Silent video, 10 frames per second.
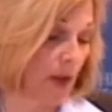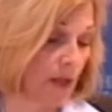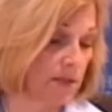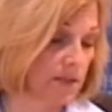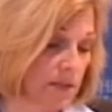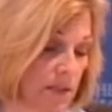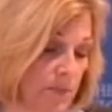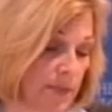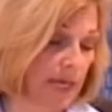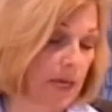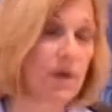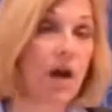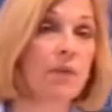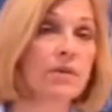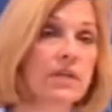policies became
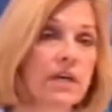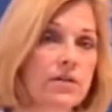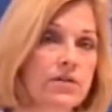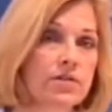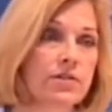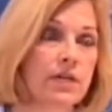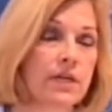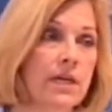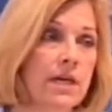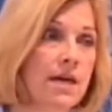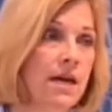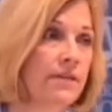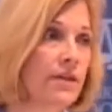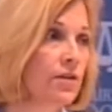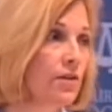commonly understood.
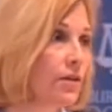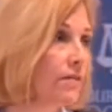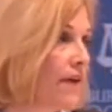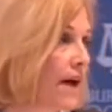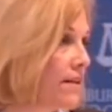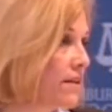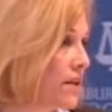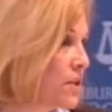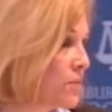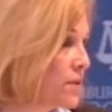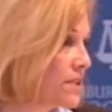I think you're going to find the lunch